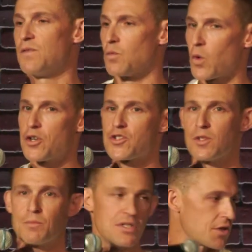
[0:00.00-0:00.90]
in
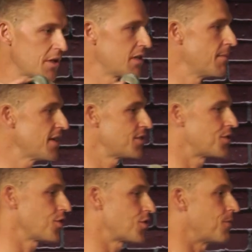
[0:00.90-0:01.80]
worship and during the message.
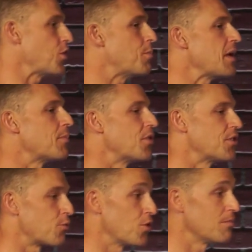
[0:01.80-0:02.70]
Just a few people in the
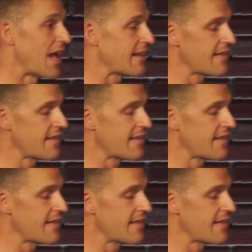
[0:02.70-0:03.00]
room like